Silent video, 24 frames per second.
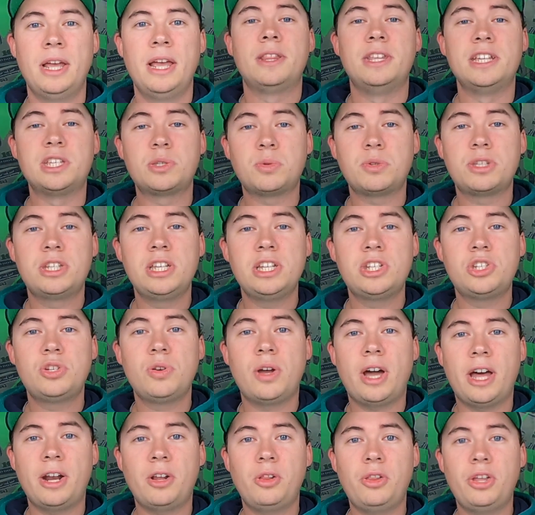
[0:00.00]
This will teach you
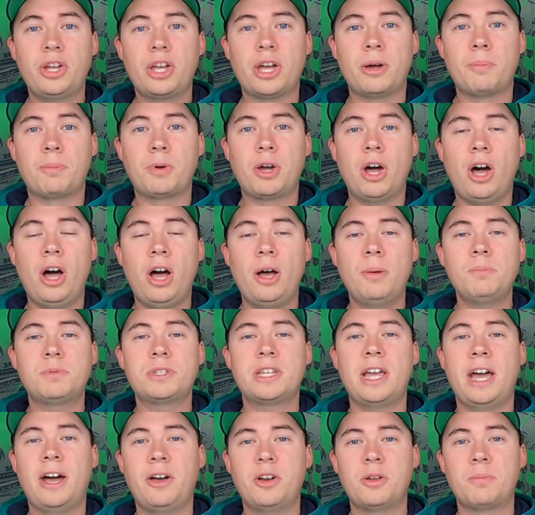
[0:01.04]
how to look up comps,
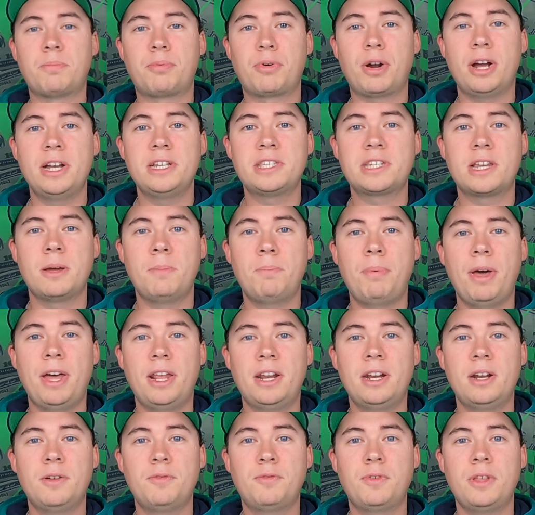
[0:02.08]
how to price
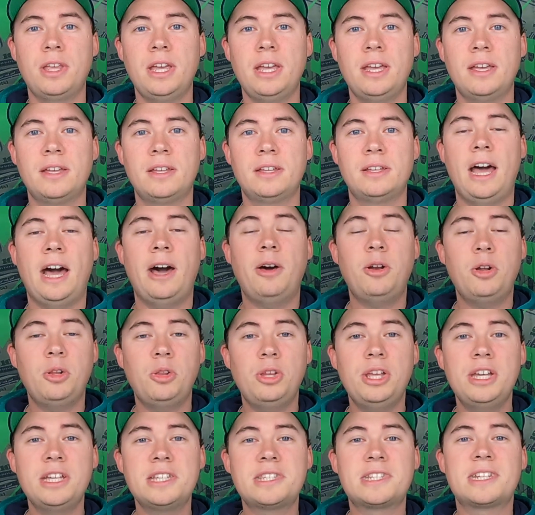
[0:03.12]
competitively, how to
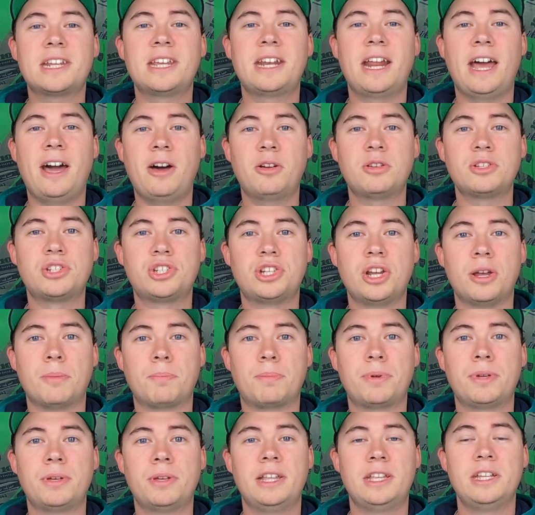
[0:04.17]
list, and how to
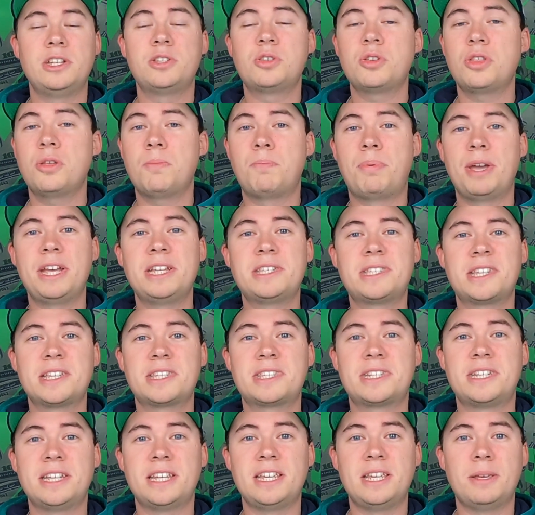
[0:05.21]
ship. These are the
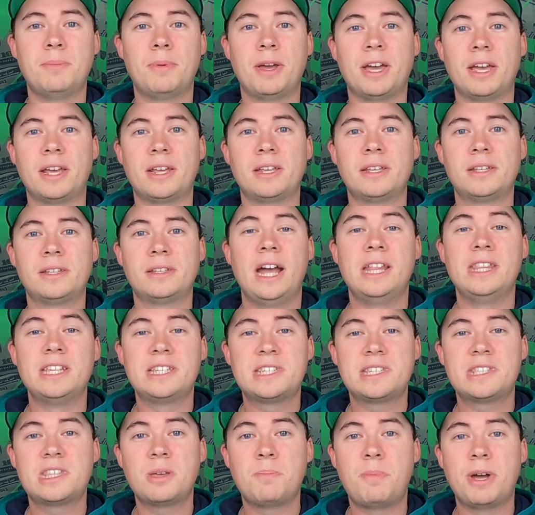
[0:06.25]
basics to eBay. And
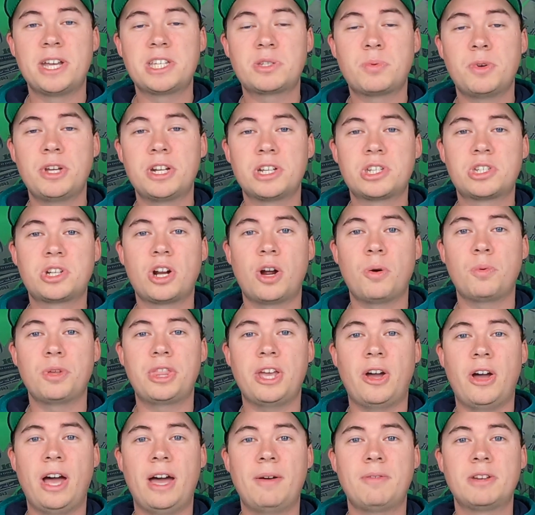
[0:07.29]
this is the best way to start
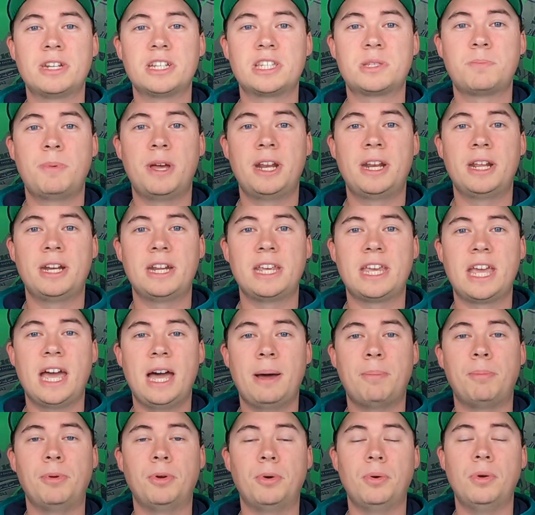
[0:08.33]
without having to spend any
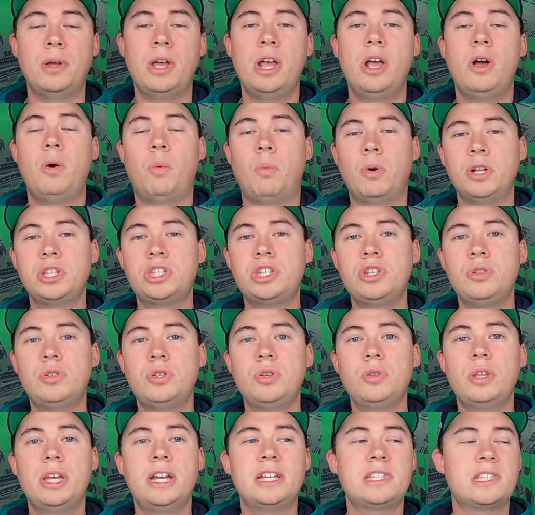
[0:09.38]
capital. Once you
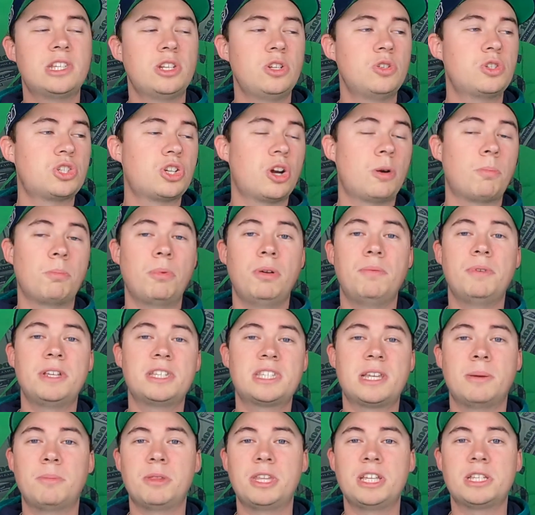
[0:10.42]
do this and you start moving
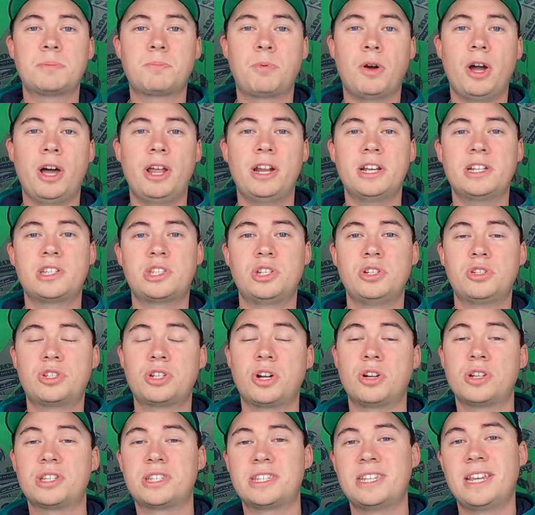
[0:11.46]
some of these products, you
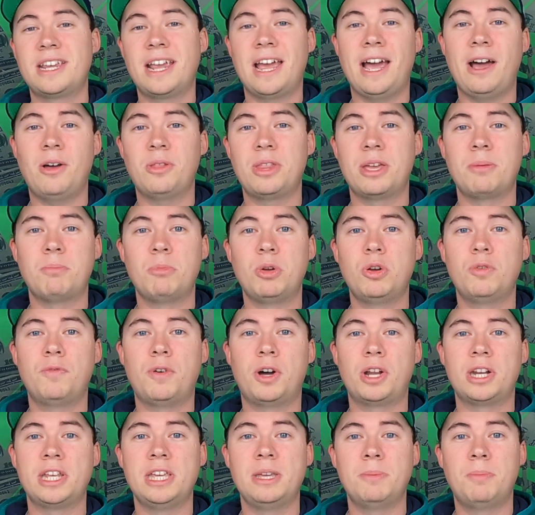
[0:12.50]
start seeing how they move
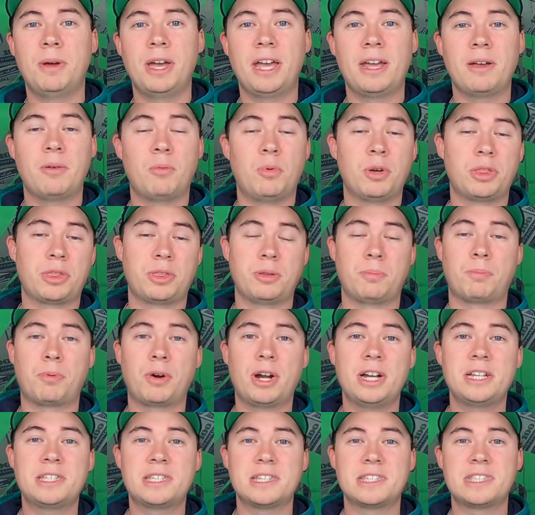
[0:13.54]
on eBay with the
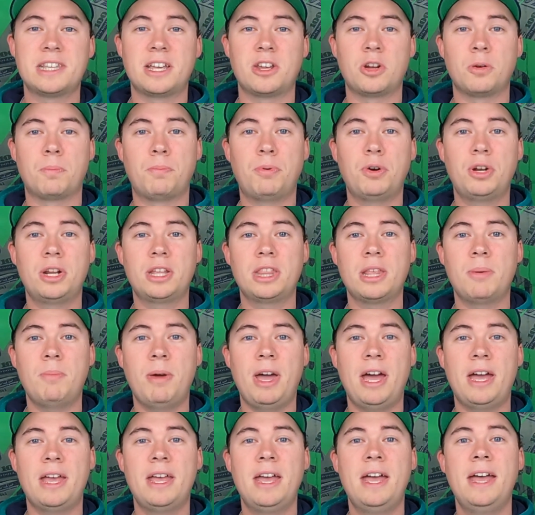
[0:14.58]
prices that you're putting them
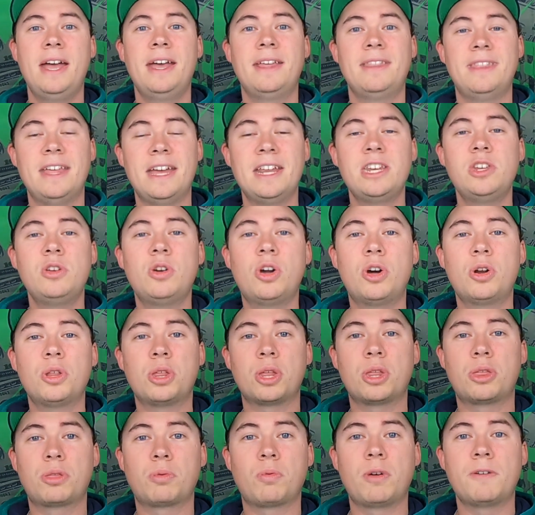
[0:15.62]
at. Then you go to
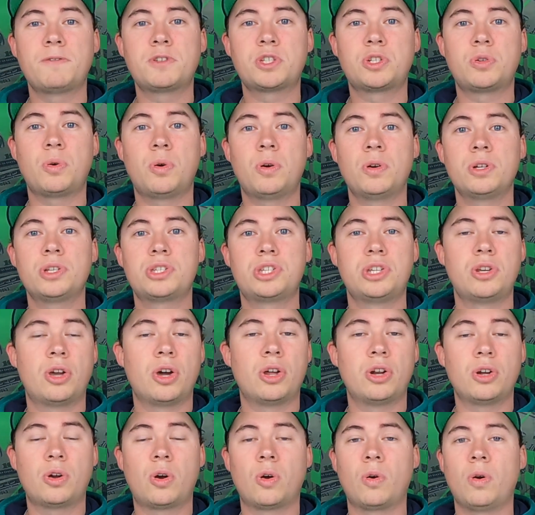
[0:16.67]
the thrift stores, you
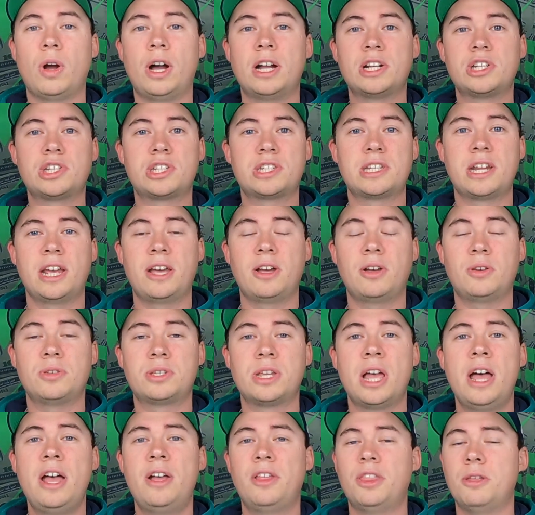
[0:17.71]
go to garage
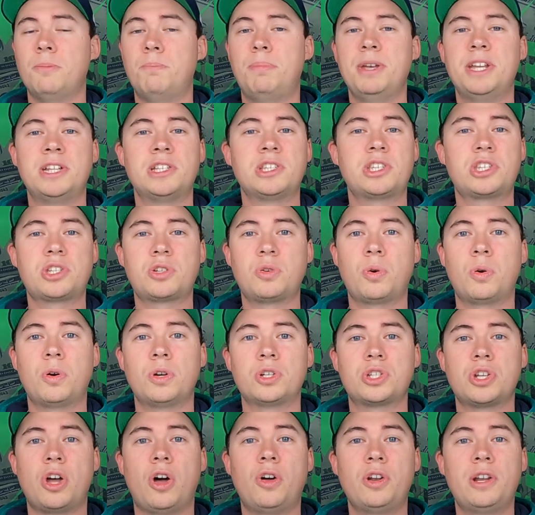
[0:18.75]
sales, the bin
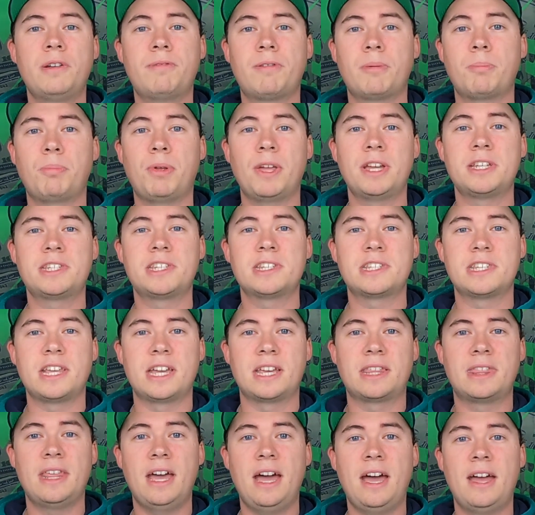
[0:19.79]
stores, all different places
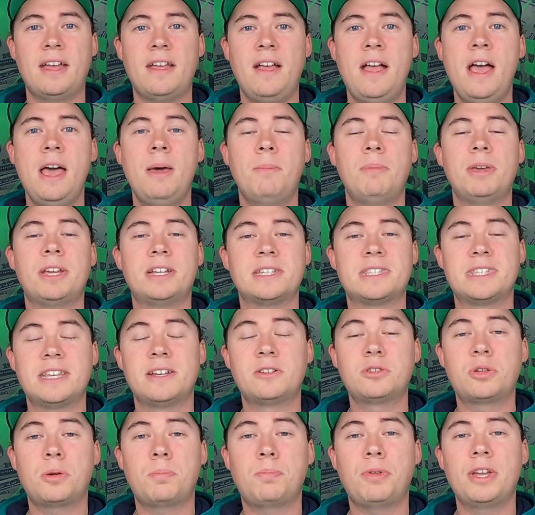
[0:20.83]
like that, because
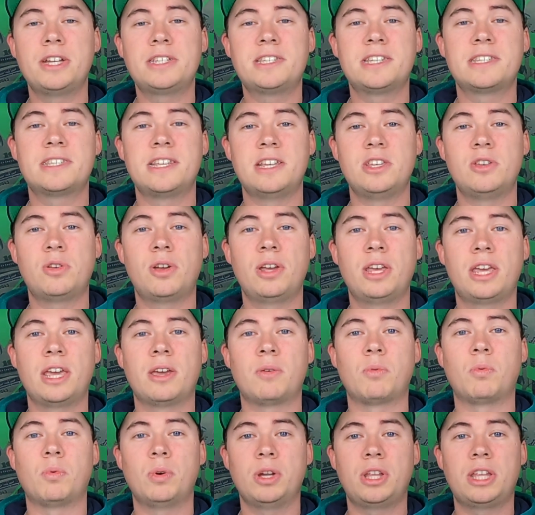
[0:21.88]
those are places that you can
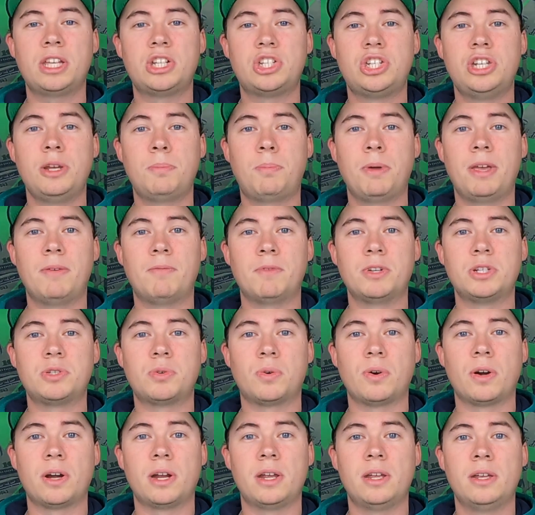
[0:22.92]
get really cheap
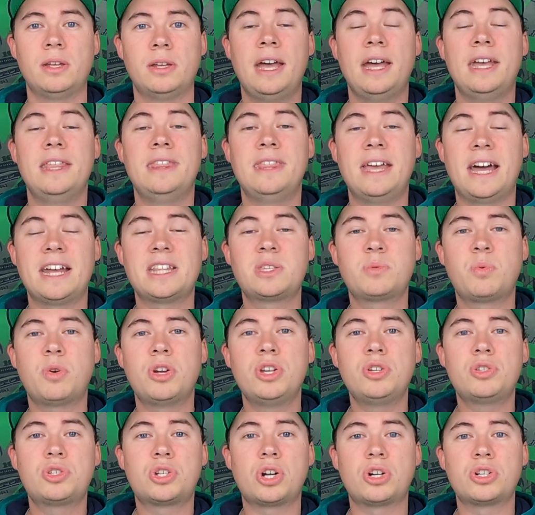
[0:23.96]
inventory. And that's where
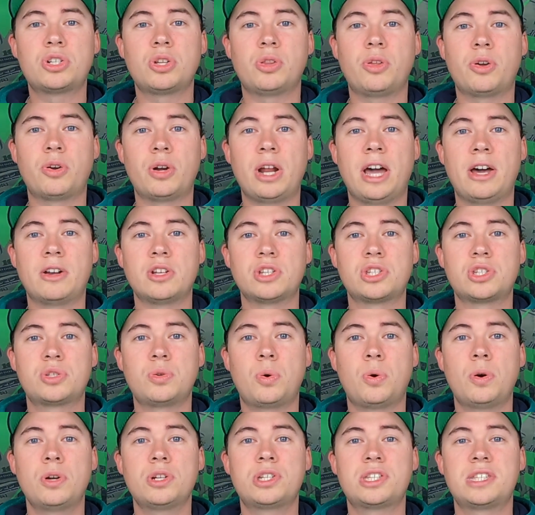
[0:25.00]
you start to learn how to
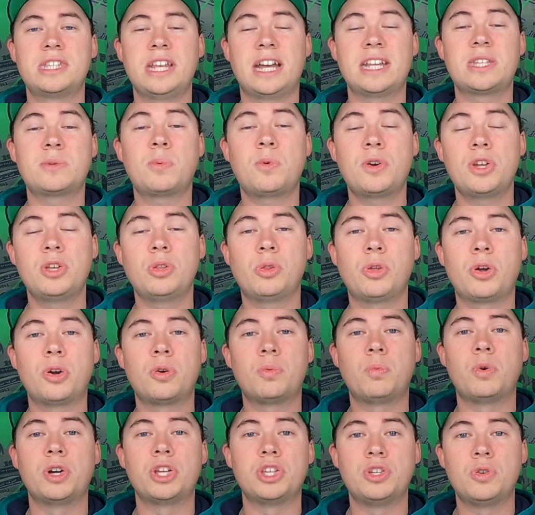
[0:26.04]
source. That's where you
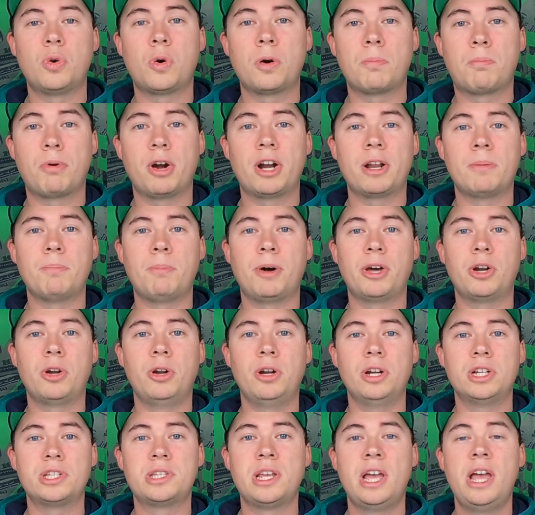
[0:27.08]
learn what your bread and
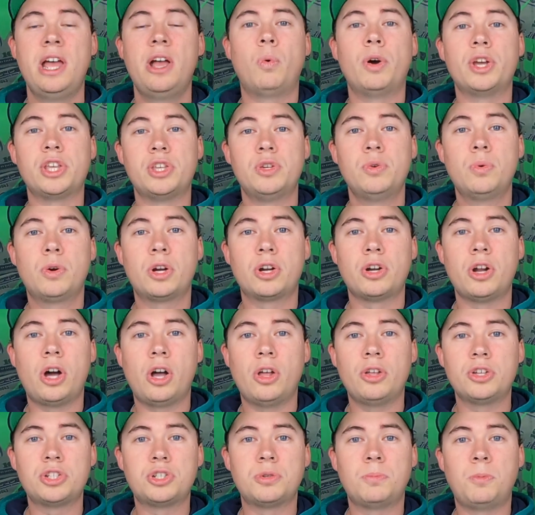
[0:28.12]
butter is, what you are
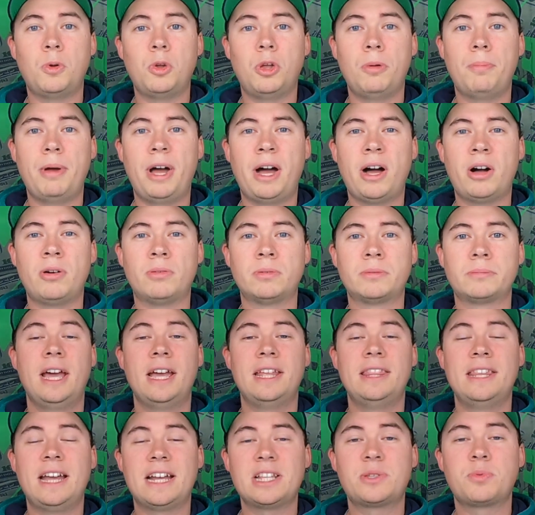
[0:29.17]
knowledgeable about,
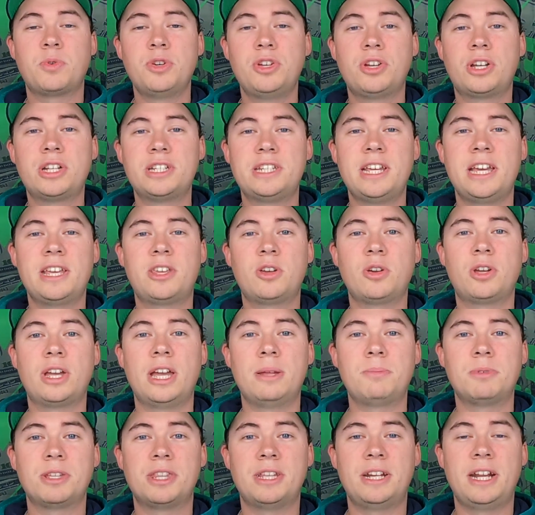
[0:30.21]
and that's where you can take your
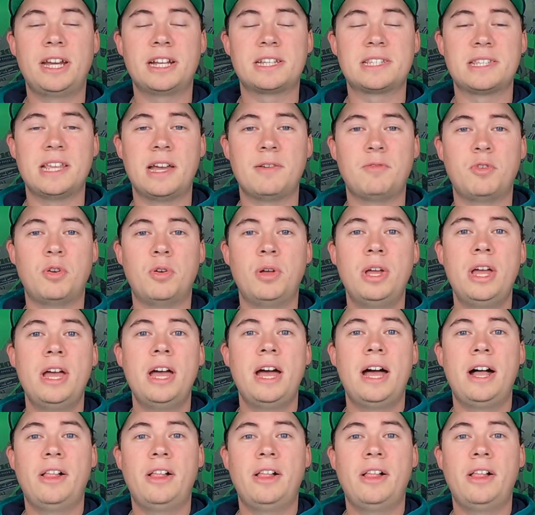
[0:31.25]
game to the next level.